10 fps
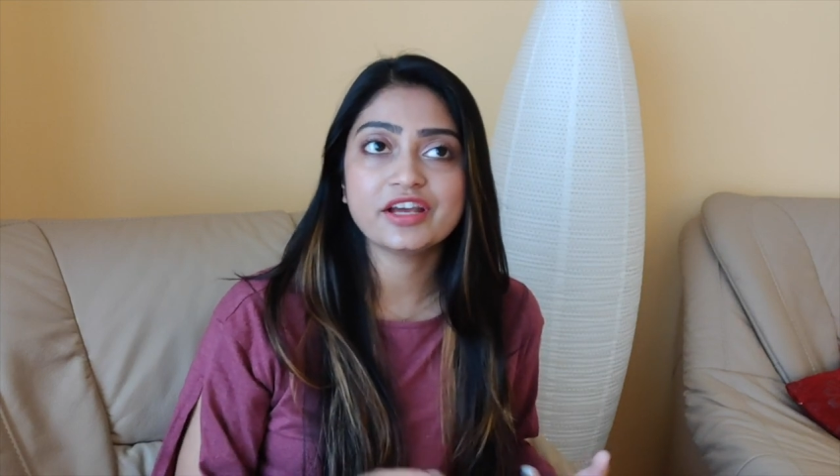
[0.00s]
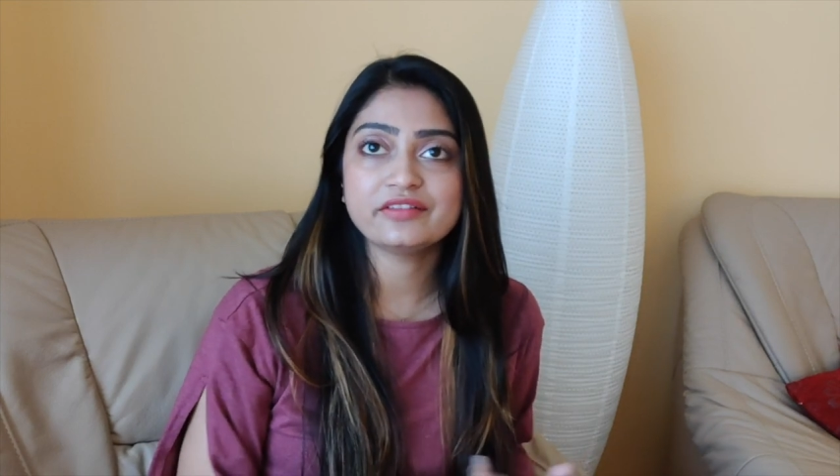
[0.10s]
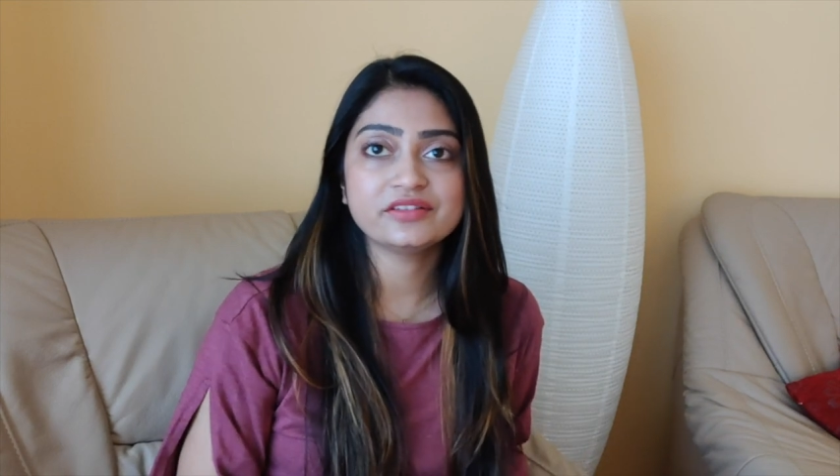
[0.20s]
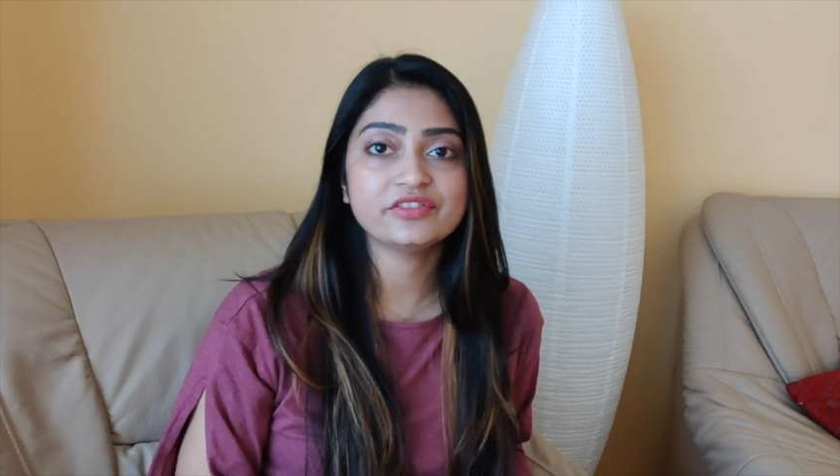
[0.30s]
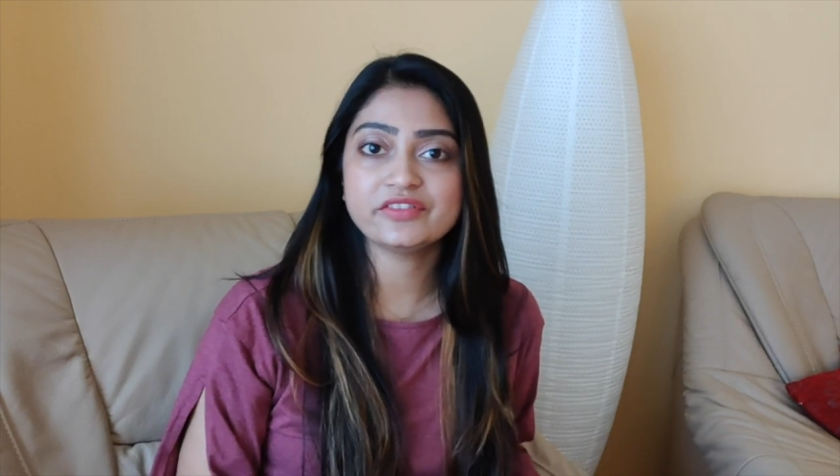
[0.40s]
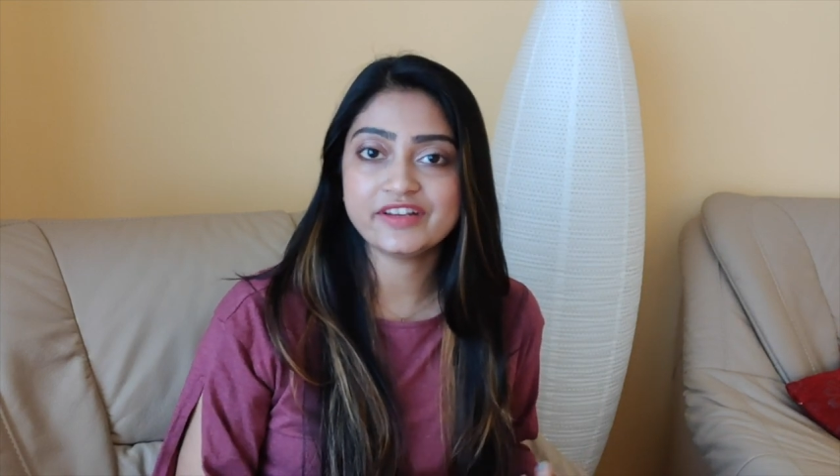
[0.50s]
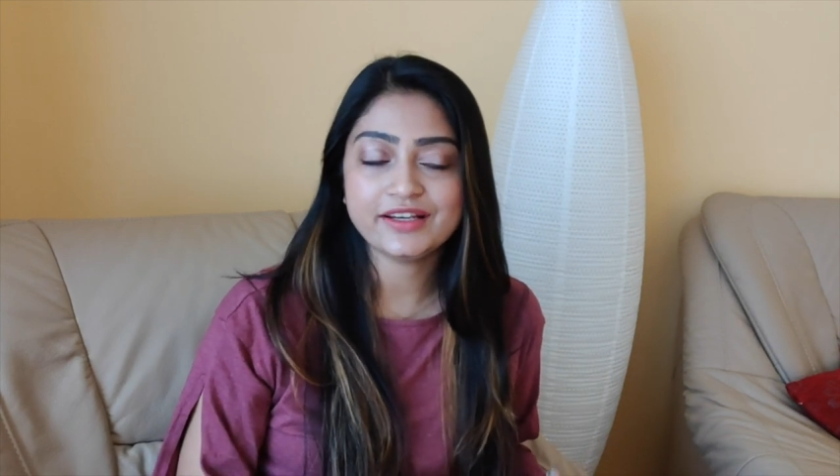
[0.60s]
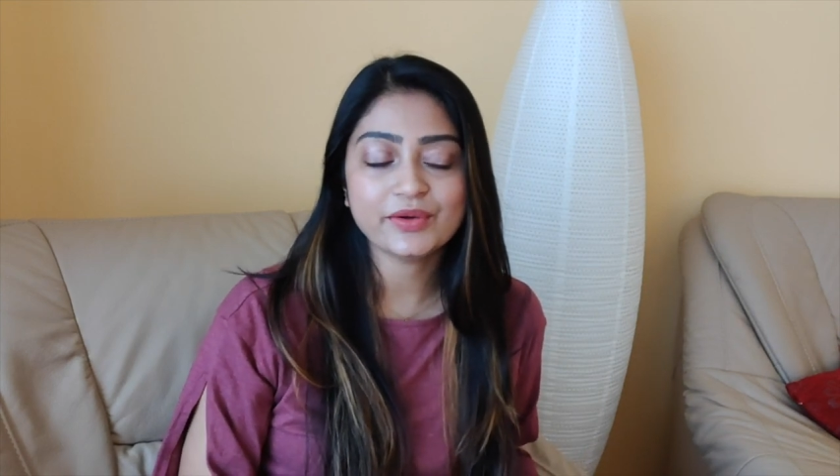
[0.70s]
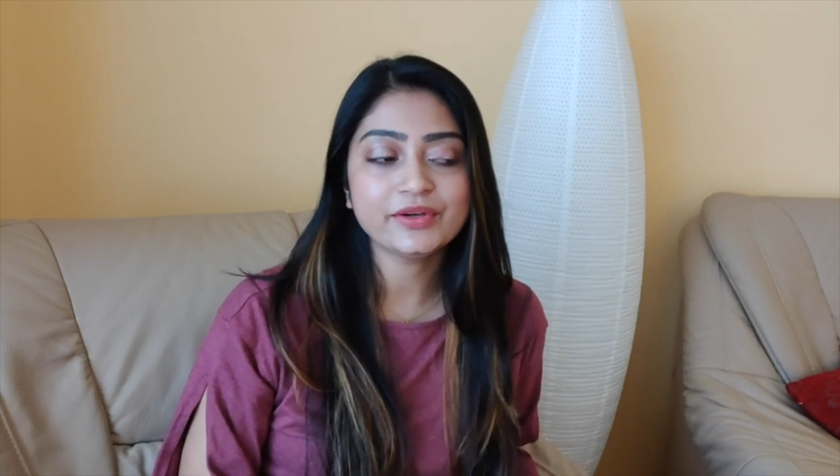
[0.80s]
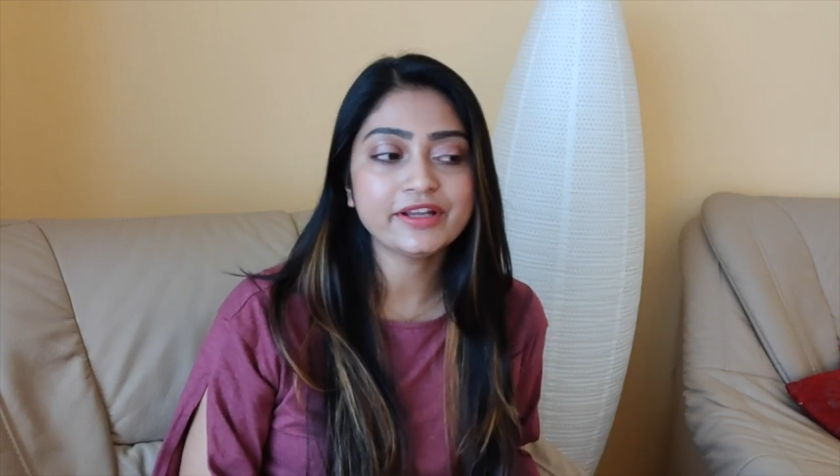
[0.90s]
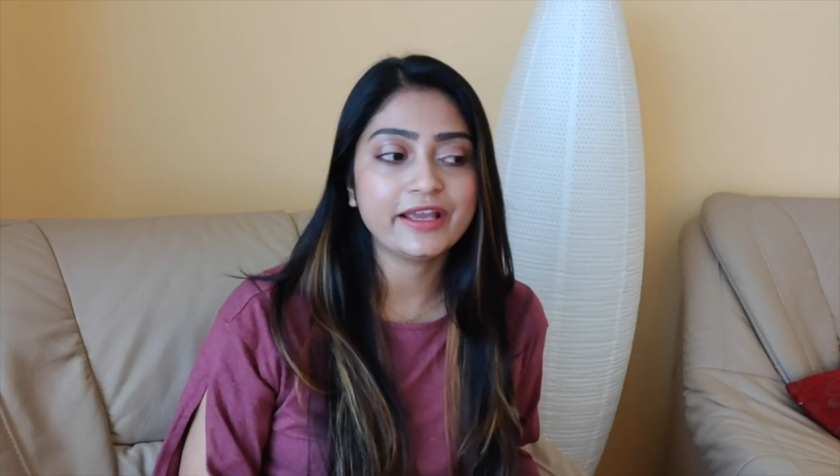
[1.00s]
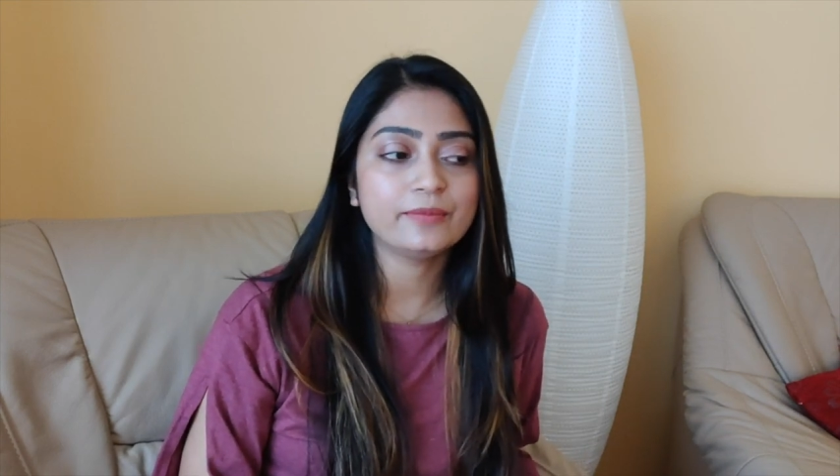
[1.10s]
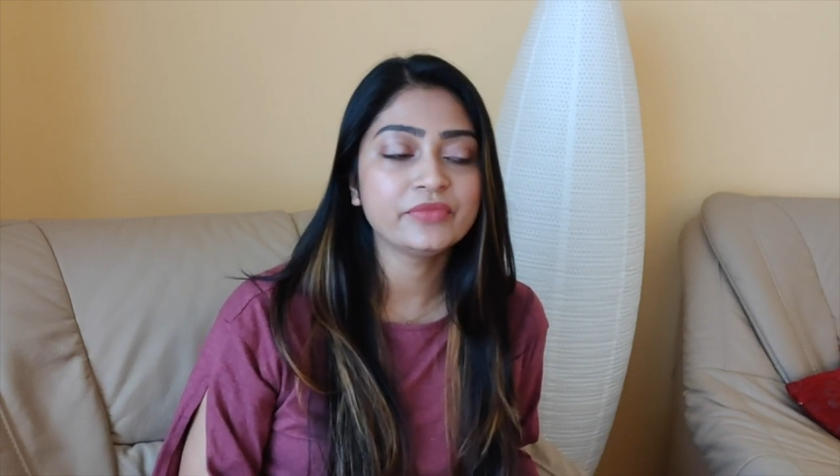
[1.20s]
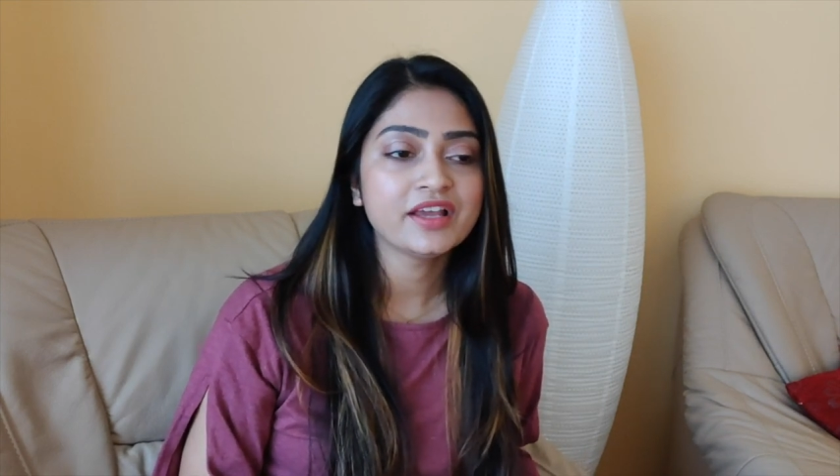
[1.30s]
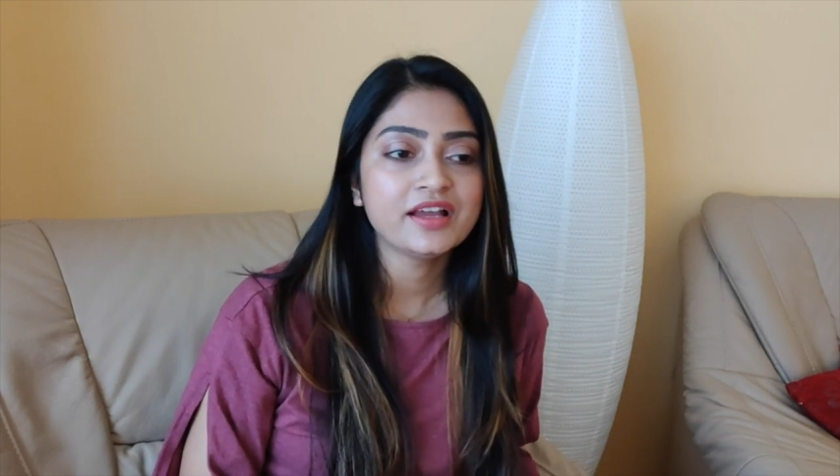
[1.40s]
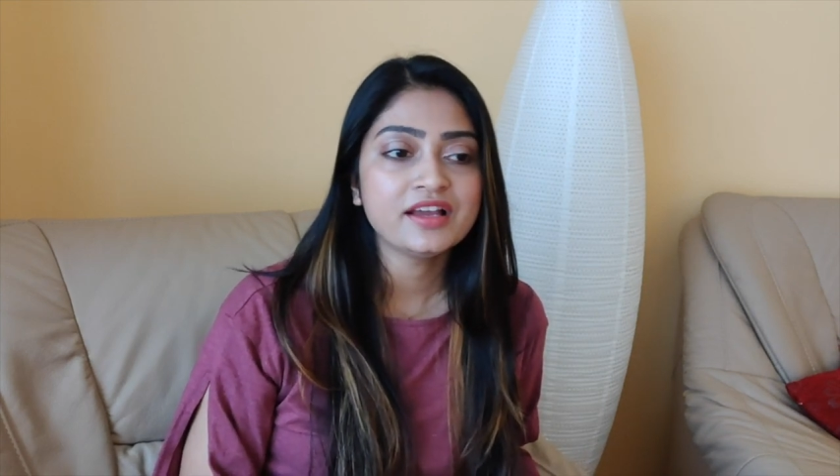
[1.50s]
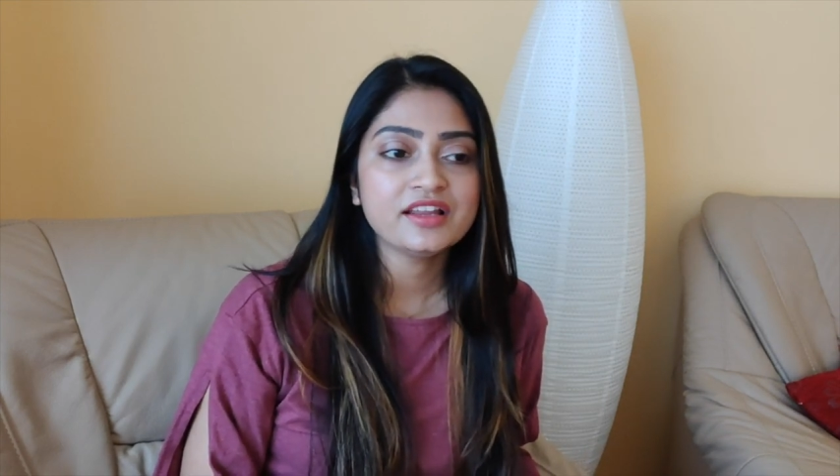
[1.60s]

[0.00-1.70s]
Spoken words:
private for a very long time.